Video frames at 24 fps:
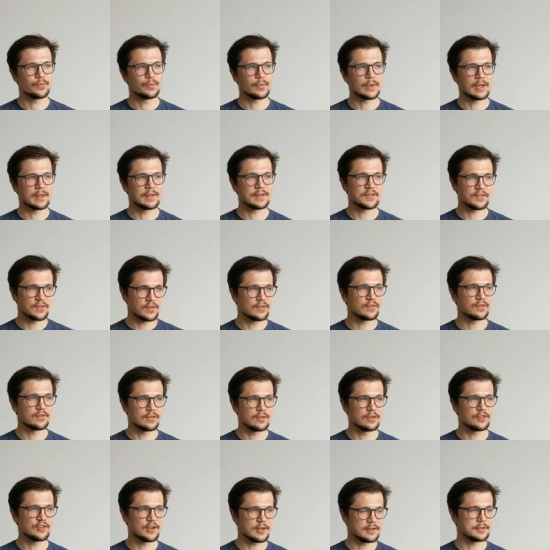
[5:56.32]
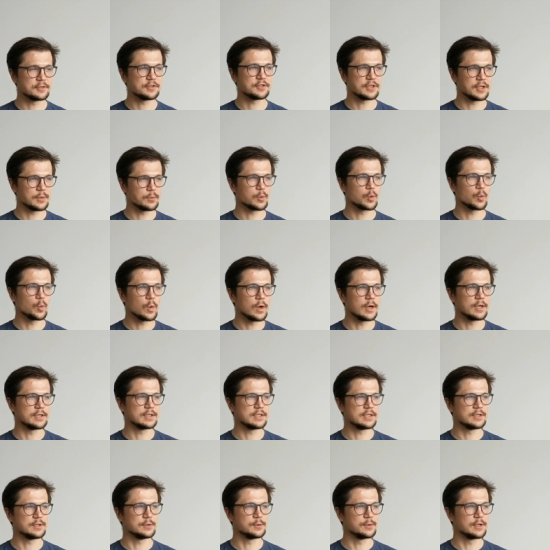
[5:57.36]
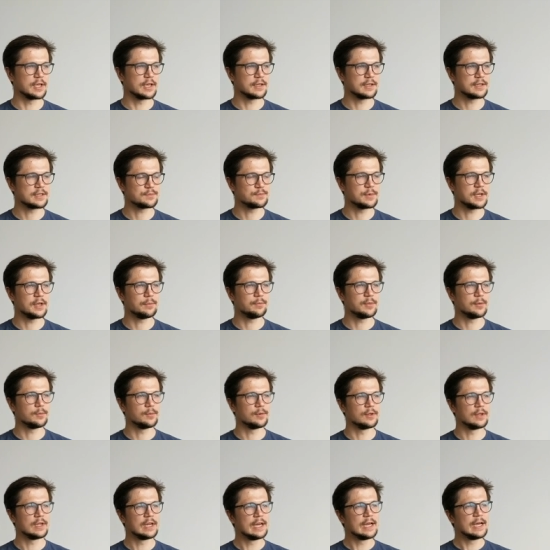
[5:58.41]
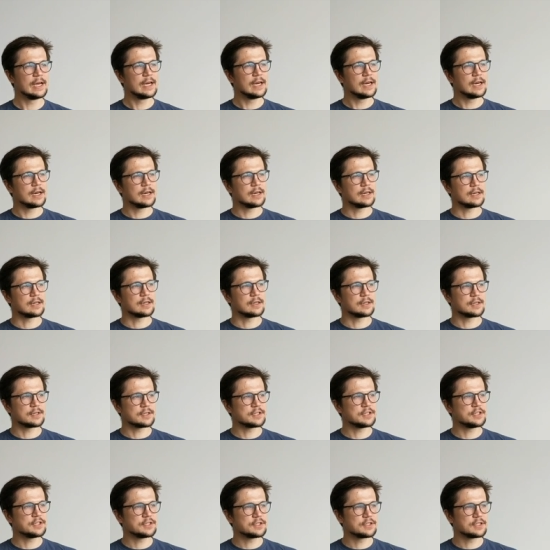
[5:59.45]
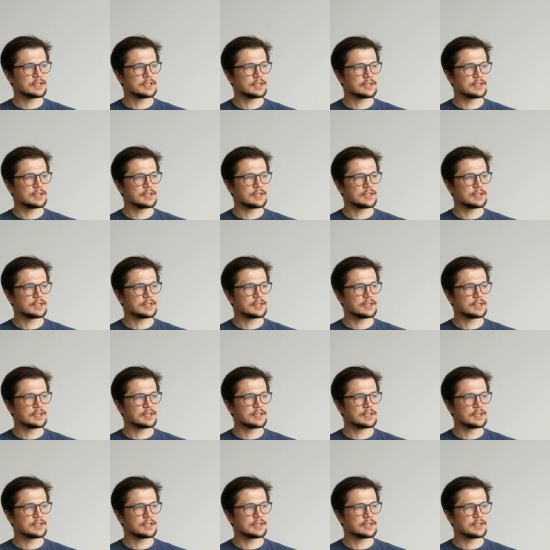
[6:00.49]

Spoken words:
this is the challenge number one, to get as many people as